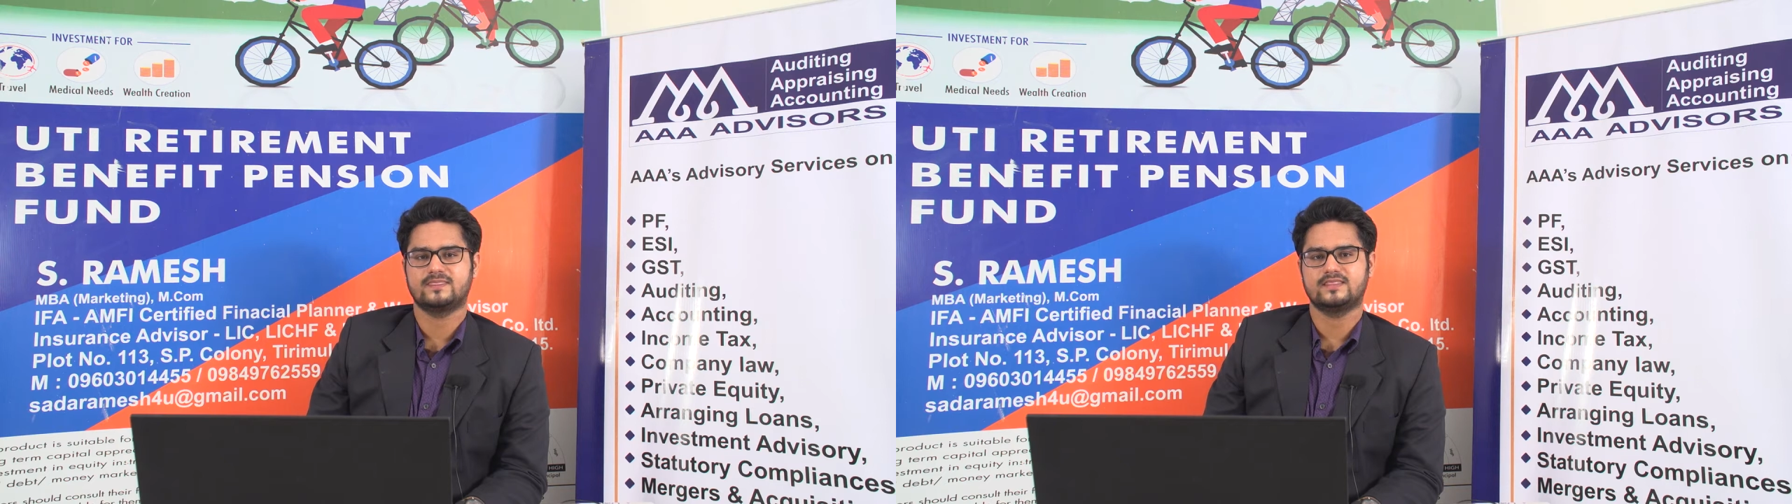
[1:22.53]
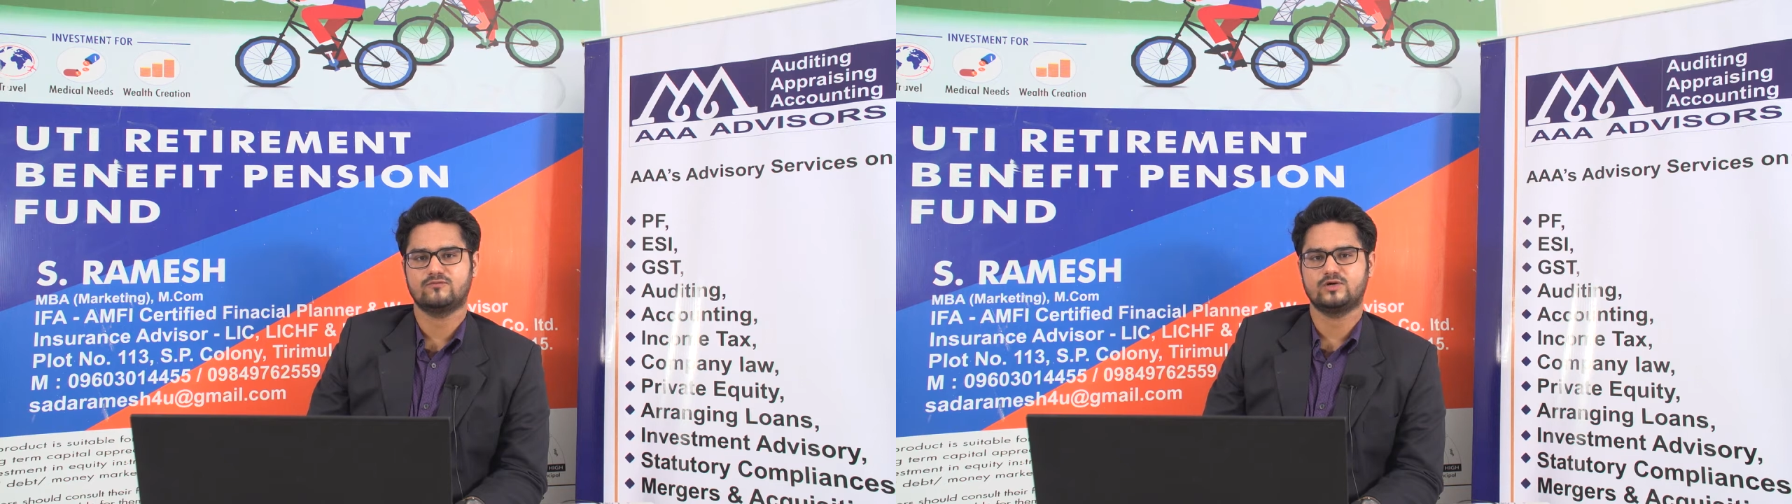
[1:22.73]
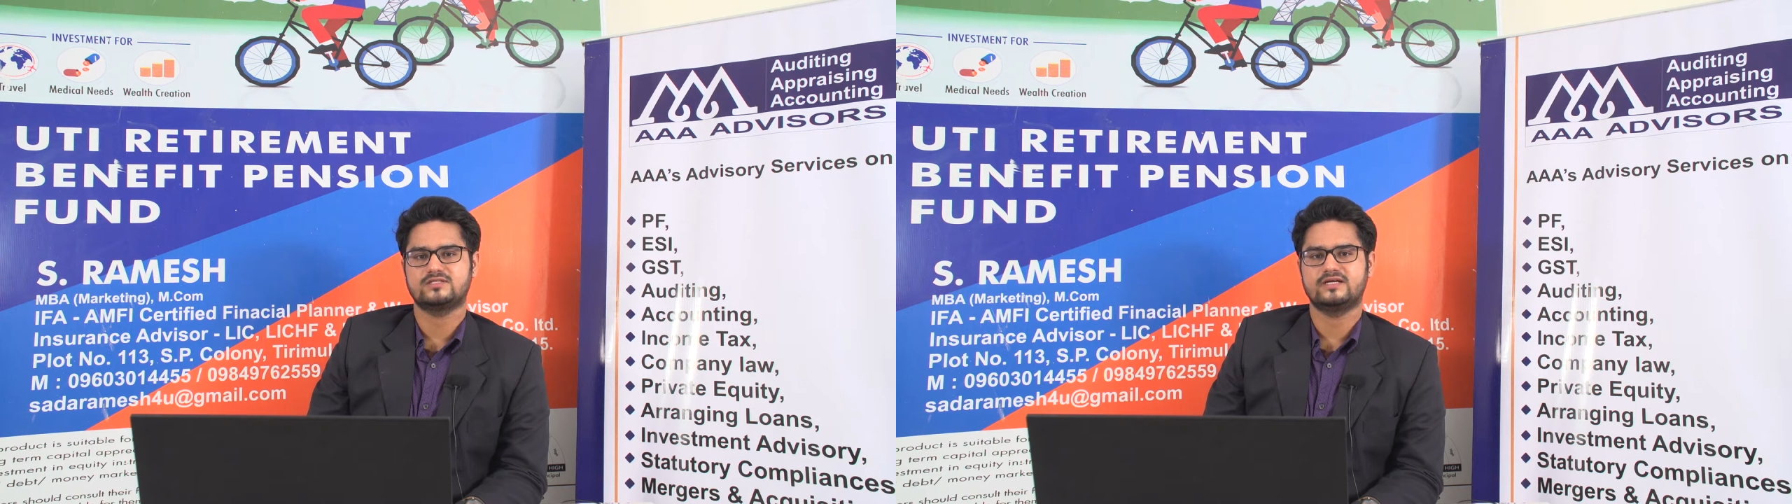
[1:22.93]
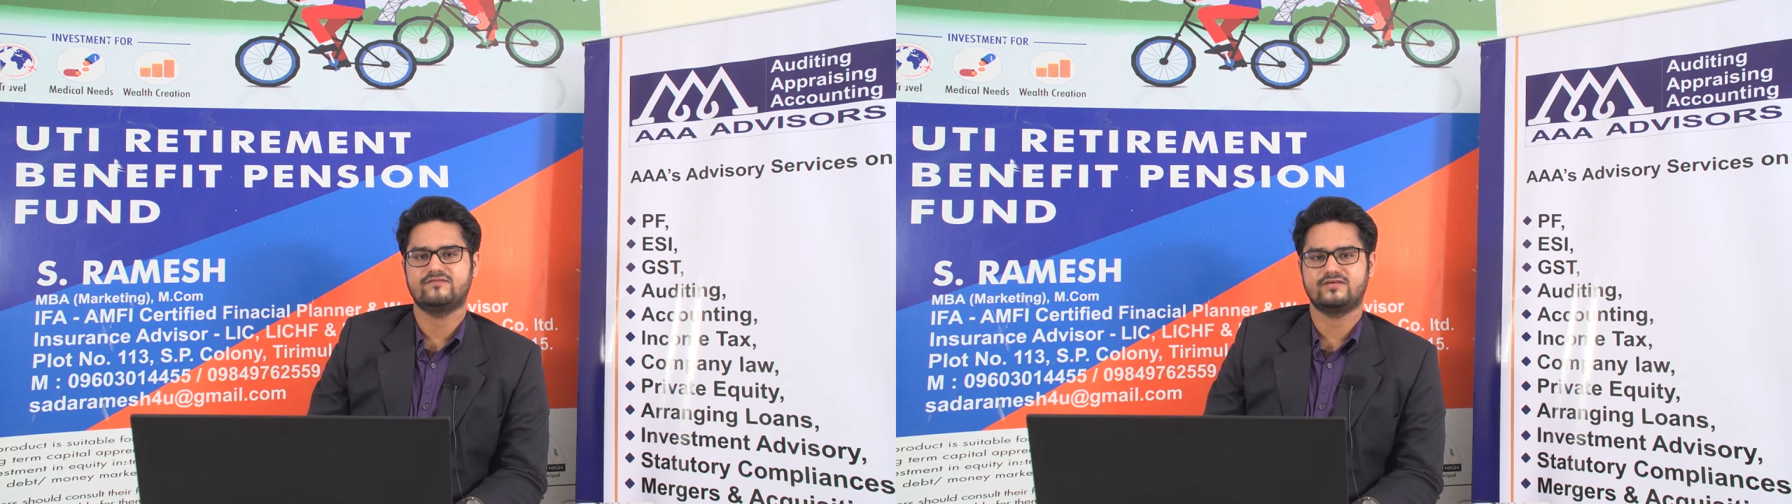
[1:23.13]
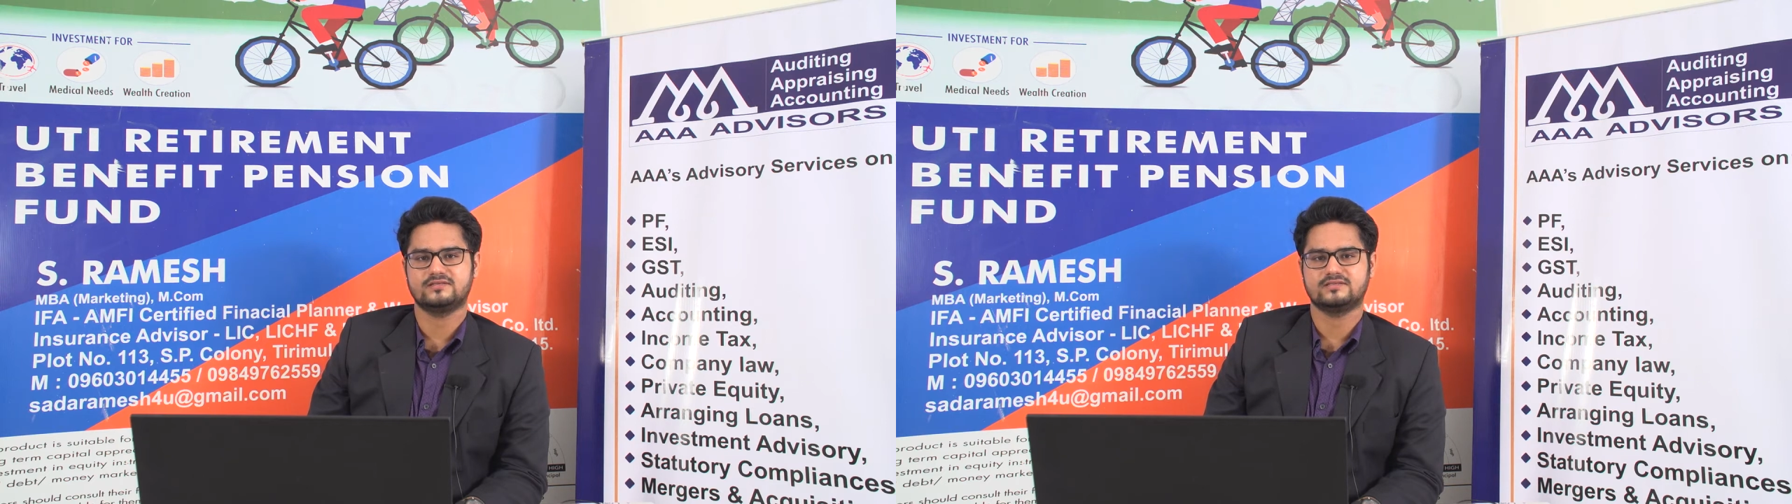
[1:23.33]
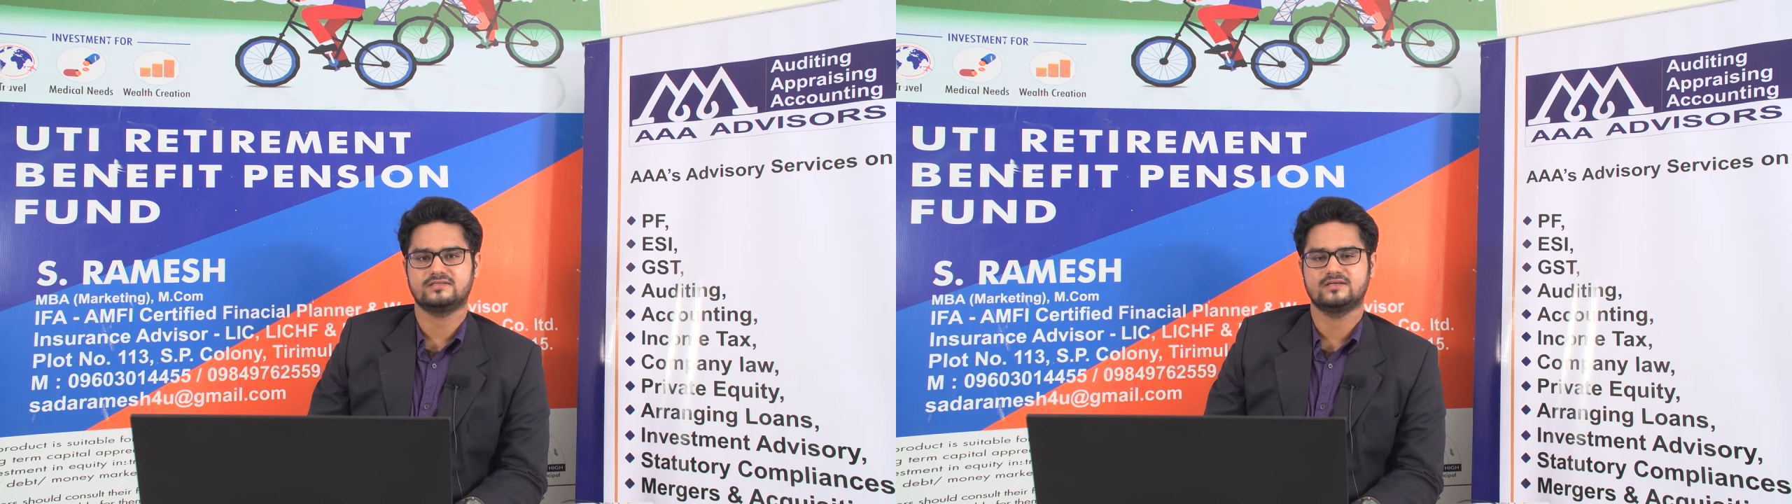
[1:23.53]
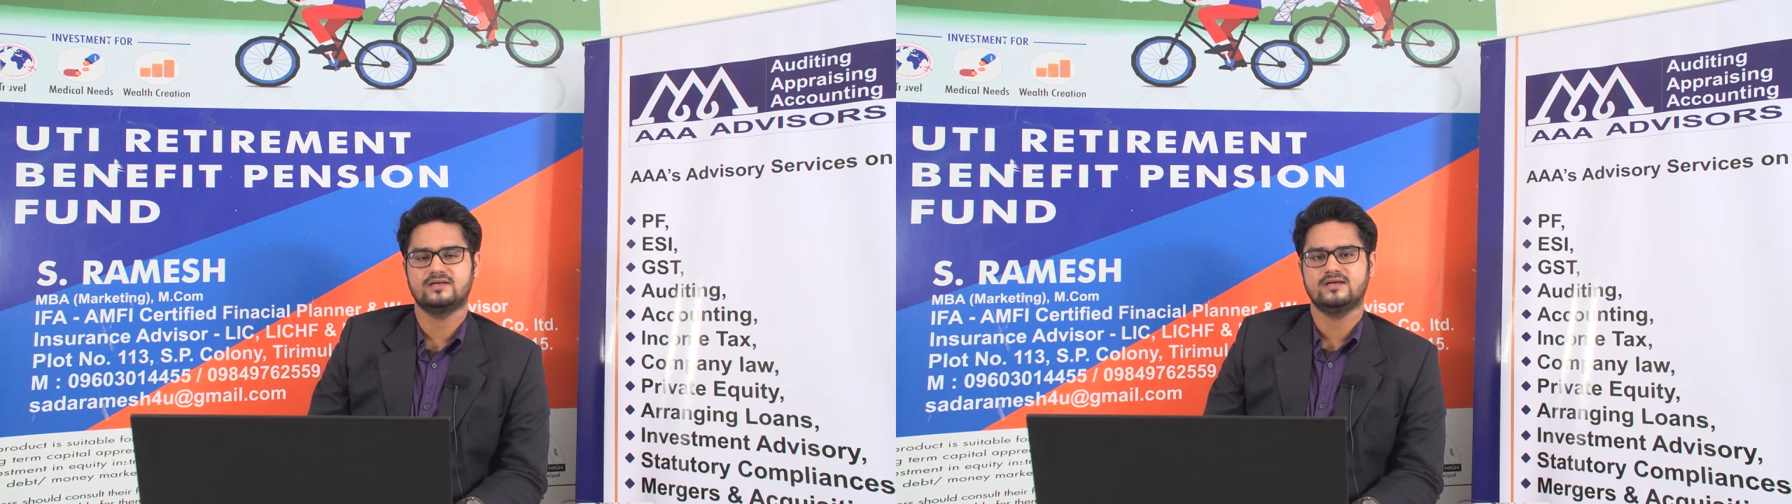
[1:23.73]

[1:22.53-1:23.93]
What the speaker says: Then what's the difference?